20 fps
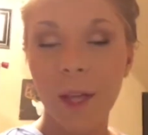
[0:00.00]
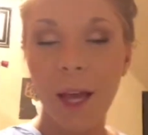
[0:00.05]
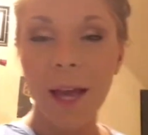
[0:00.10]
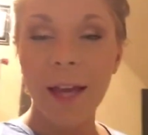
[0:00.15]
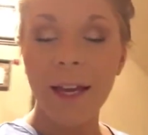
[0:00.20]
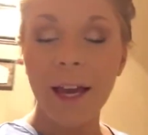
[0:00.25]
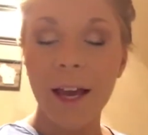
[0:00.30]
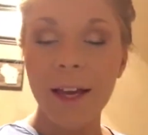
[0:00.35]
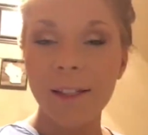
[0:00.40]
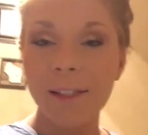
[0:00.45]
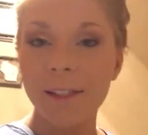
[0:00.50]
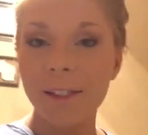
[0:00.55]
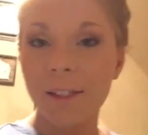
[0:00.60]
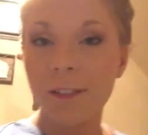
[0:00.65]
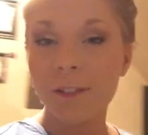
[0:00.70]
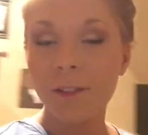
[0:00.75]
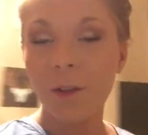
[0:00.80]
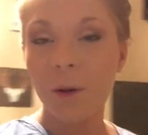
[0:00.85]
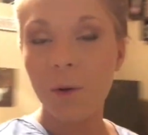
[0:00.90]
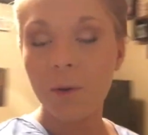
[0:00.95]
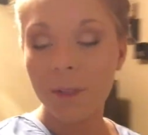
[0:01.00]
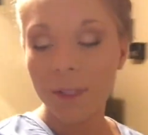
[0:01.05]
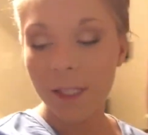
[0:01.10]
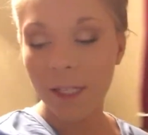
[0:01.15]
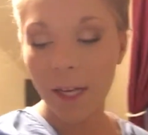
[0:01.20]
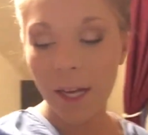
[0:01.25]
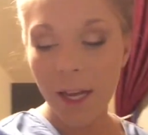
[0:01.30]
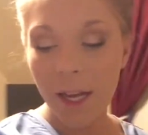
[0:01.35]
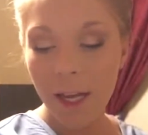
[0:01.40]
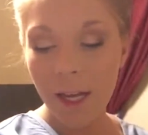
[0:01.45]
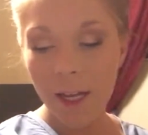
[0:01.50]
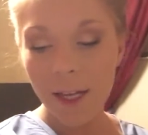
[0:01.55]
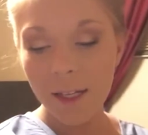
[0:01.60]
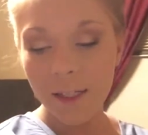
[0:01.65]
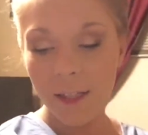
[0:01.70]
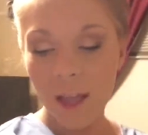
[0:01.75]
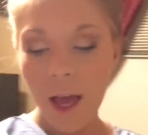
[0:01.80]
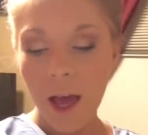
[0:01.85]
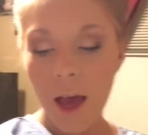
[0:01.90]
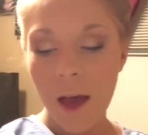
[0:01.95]
Hi guys, so today
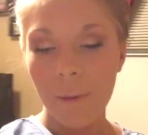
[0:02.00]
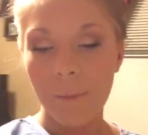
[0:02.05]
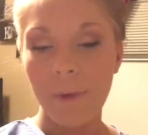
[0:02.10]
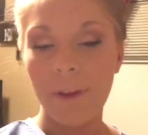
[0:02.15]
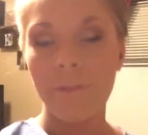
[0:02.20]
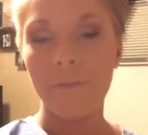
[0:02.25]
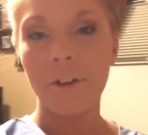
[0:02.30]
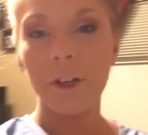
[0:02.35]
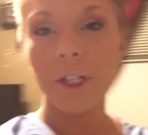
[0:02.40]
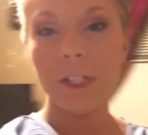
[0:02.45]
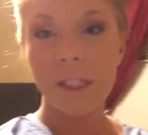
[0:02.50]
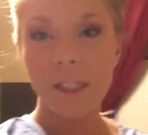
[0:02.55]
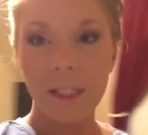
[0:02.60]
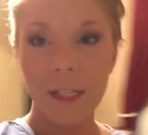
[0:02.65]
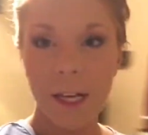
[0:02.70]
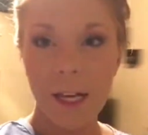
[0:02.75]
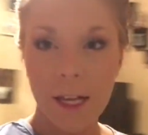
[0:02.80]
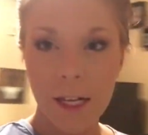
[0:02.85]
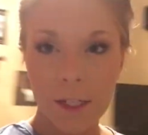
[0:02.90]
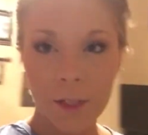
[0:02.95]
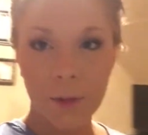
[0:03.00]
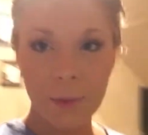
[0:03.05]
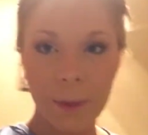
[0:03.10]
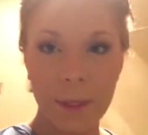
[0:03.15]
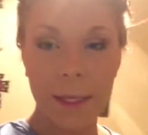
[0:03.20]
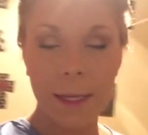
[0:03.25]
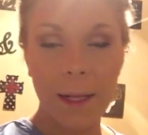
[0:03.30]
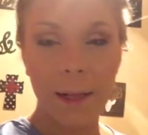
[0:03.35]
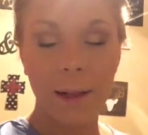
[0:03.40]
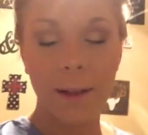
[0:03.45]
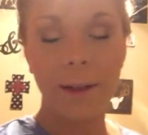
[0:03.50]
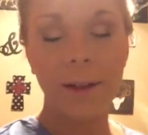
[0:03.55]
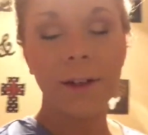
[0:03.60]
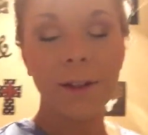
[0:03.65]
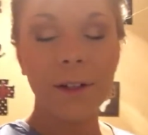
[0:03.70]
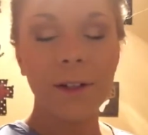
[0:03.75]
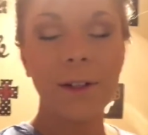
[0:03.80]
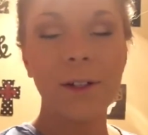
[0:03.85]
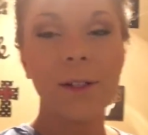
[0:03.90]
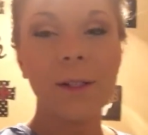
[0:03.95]
is my first day doing
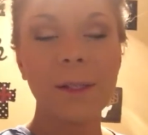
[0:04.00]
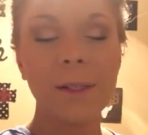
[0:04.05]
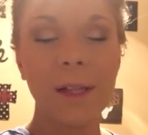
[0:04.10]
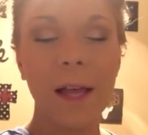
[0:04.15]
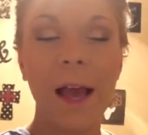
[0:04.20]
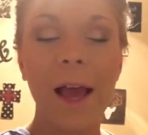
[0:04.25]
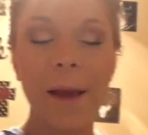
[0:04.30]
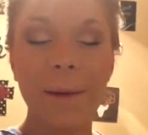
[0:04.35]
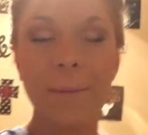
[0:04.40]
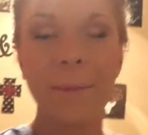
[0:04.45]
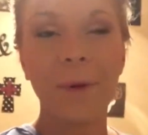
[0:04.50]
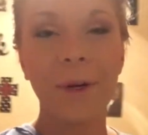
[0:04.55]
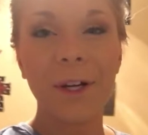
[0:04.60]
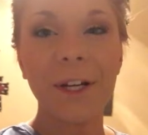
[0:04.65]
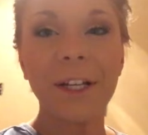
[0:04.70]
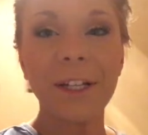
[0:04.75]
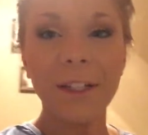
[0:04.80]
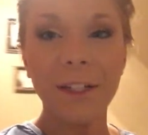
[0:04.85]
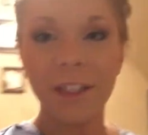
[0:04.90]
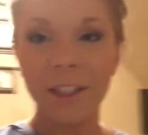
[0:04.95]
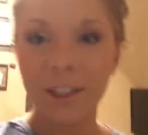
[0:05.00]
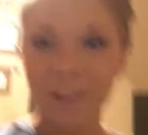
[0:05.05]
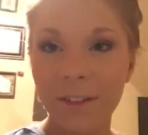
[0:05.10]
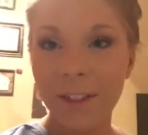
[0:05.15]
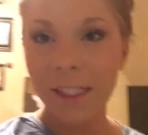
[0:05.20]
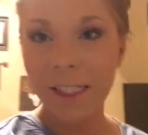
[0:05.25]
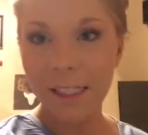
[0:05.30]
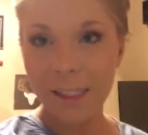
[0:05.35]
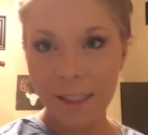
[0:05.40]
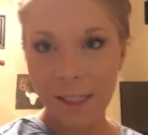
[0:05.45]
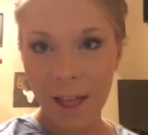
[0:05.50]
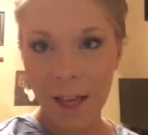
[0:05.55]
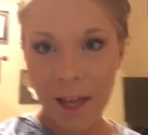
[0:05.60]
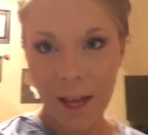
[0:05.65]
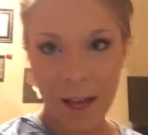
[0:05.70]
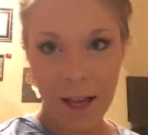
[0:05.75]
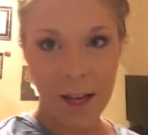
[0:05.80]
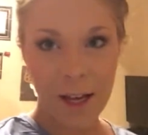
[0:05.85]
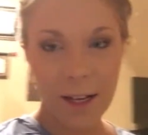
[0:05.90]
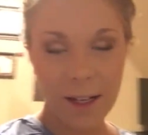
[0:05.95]
clinicals. I'm pretty nervous.
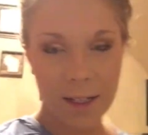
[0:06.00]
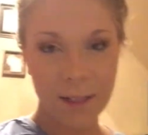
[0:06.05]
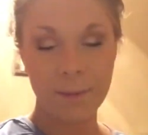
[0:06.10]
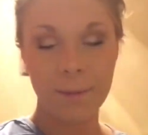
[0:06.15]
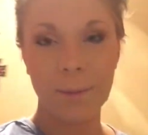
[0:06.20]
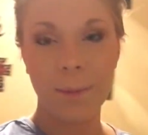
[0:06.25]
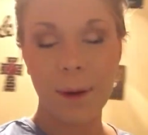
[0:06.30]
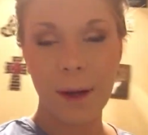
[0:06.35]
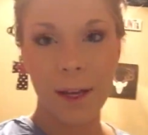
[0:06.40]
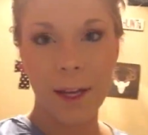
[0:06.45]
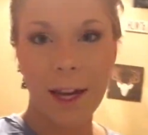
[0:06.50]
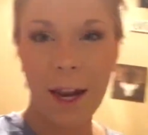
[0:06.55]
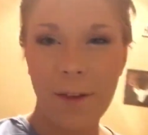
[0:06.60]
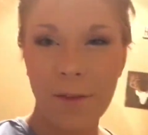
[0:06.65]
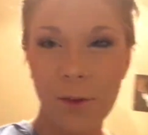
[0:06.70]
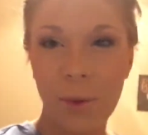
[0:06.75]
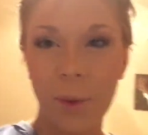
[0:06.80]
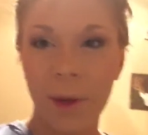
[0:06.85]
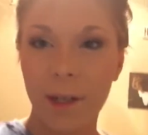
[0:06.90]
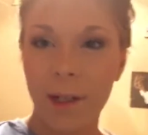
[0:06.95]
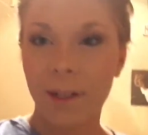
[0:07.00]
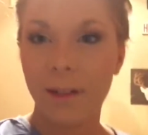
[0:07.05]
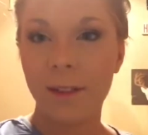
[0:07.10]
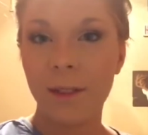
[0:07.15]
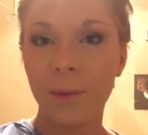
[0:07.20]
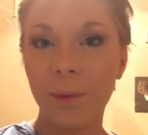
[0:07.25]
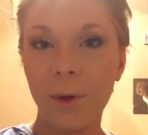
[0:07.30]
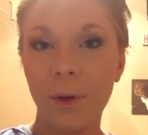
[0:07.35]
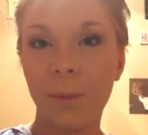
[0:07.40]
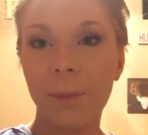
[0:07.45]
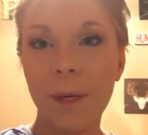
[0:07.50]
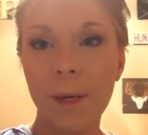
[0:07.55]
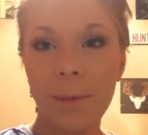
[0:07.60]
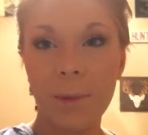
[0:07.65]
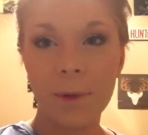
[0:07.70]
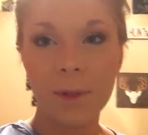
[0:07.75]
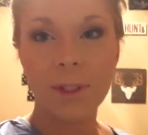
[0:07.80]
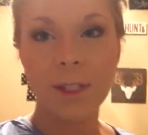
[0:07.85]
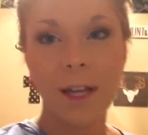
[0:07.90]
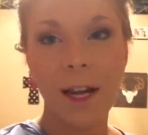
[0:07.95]
I'm probably gonna have to work on some real
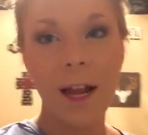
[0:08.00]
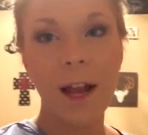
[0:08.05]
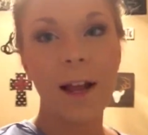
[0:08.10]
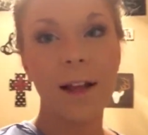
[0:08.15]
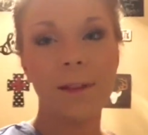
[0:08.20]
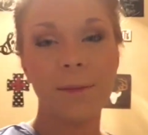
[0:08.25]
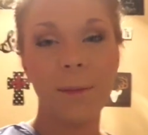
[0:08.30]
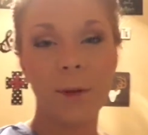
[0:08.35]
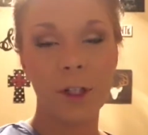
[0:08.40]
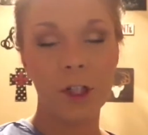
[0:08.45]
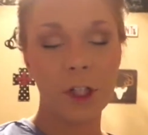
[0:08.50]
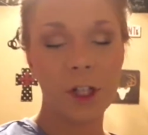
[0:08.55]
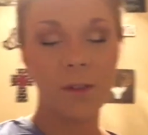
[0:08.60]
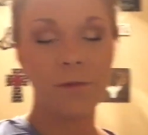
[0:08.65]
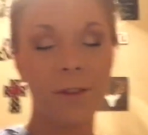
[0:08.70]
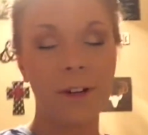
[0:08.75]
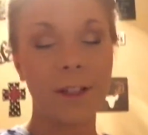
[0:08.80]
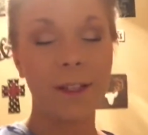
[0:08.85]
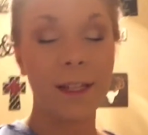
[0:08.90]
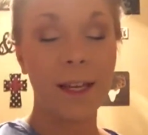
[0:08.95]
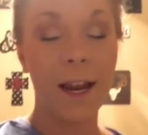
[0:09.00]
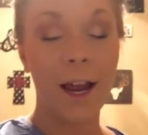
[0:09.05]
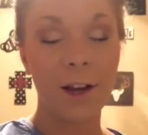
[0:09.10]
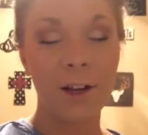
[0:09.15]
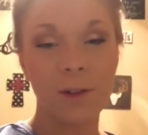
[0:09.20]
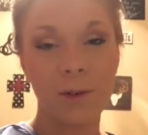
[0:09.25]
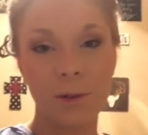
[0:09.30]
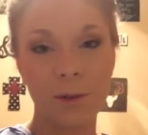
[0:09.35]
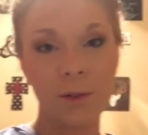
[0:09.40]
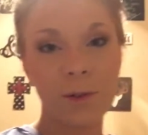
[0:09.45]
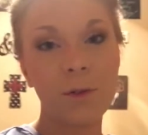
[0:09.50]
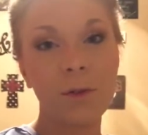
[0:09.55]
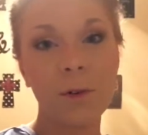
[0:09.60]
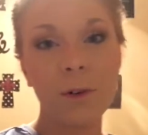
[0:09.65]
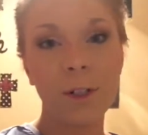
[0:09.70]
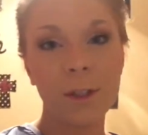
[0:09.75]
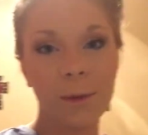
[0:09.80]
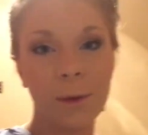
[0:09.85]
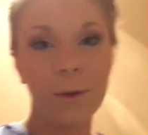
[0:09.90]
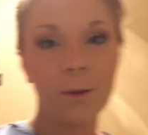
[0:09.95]
people today. It's much different than actual school,
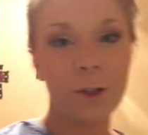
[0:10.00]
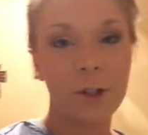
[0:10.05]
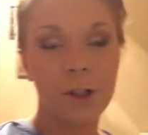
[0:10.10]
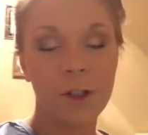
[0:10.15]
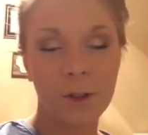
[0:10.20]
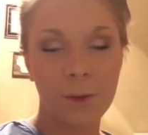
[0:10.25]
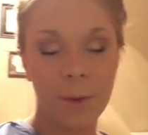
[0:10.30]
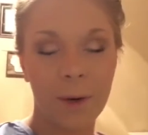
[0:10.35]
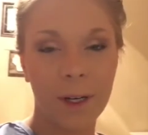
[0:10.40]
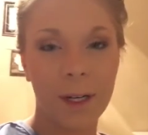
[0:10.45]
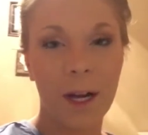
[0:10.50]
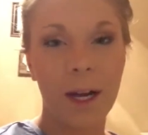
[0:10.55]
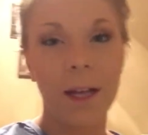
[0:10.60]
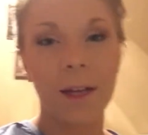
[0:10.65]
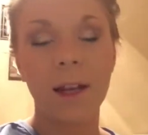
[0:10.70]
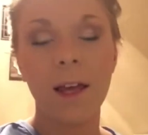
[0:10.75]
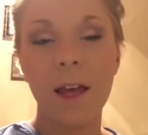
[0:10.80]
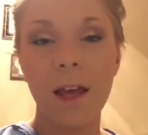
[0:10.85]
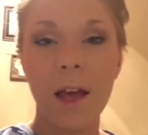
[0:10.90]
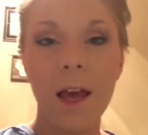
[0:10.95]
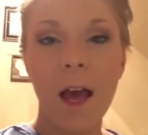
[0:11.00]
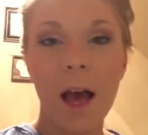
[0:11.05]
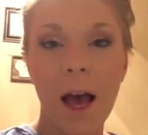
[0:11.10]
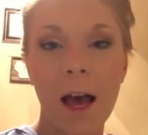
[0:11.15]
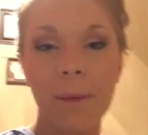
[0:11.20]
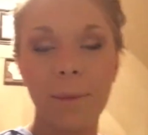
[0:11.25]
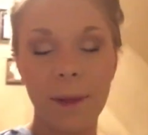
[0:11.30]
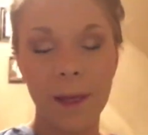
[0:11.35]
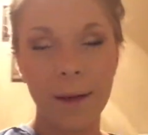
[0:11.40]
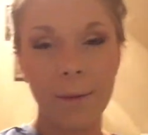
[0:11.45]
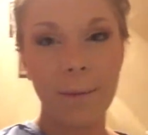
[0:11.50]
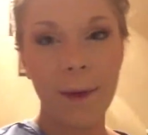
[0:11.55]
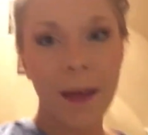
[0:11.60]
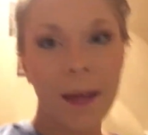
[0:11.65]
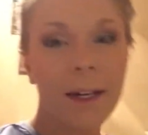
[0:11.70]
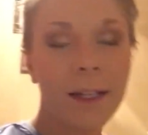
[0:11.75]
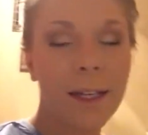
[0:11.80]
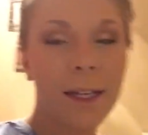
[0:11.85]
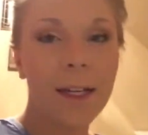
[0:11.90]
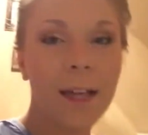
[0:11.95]
because we usually just work on like
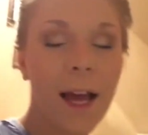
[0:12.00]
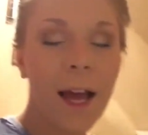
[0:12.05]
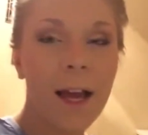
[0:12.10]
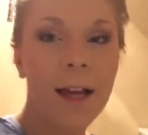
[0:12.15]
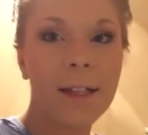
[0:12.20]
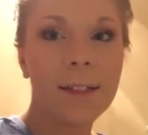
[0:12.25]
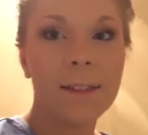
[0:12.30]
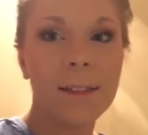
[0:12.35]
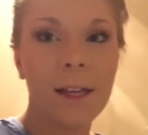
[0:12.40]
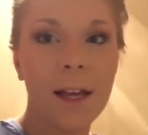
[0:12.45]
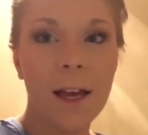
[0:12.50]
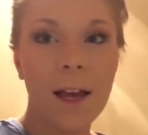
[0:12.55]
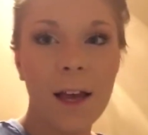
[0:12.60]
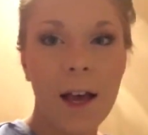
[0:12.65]
mannequin heads.